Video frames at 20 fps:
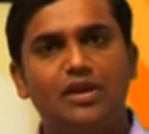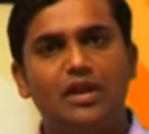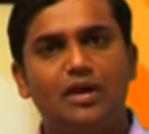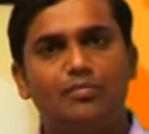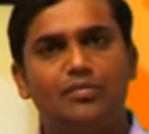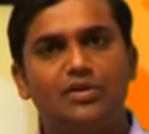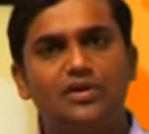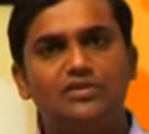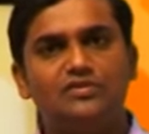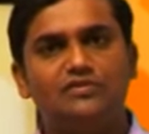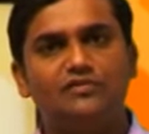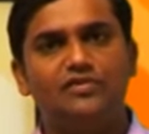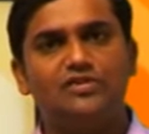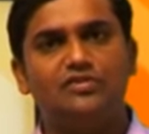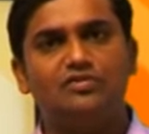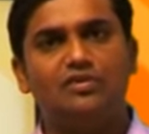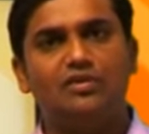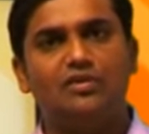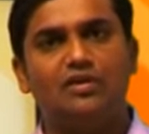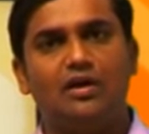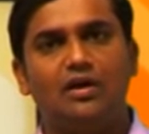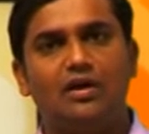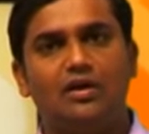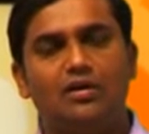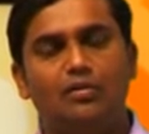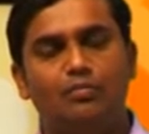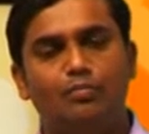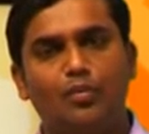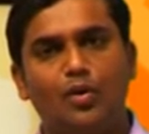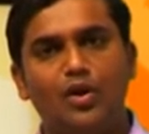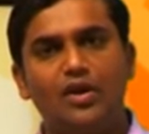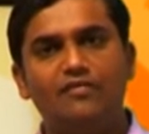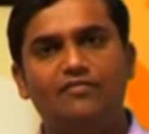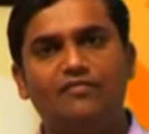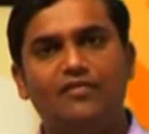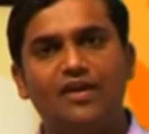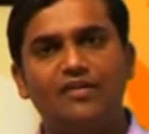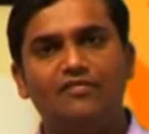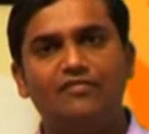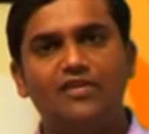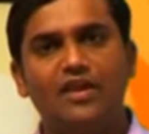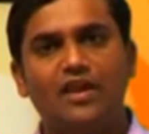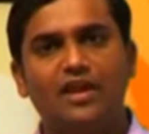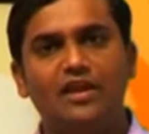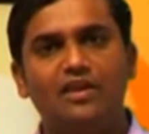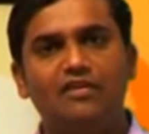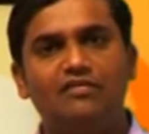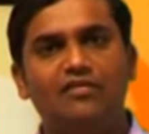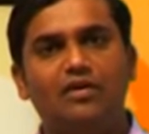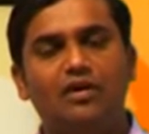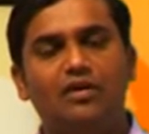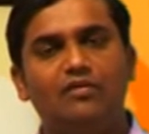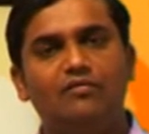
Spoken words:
numbers, which were 0.5 negative,